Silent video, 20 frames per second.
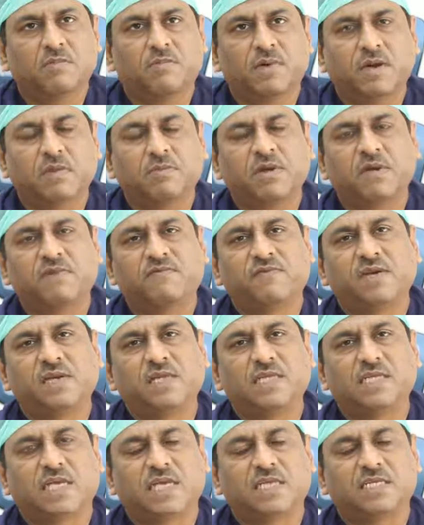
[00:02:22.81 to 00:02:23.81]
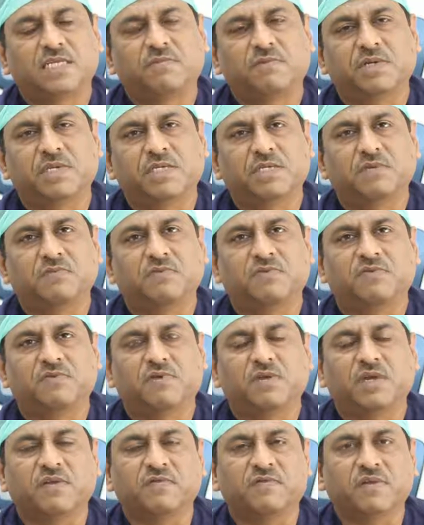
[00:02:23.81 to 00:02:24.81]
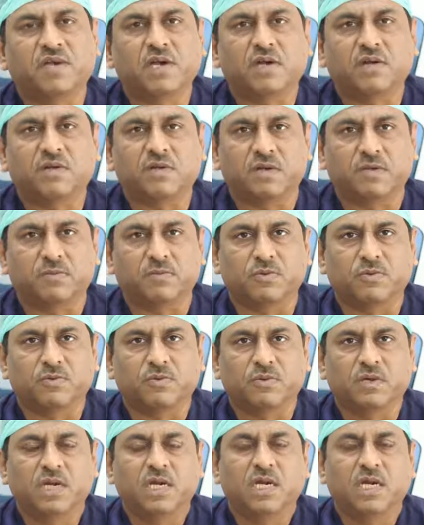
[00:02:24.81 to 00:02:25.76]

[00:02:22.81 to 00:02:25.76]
Permanent fillers, as I mentioned before, difficult to remove.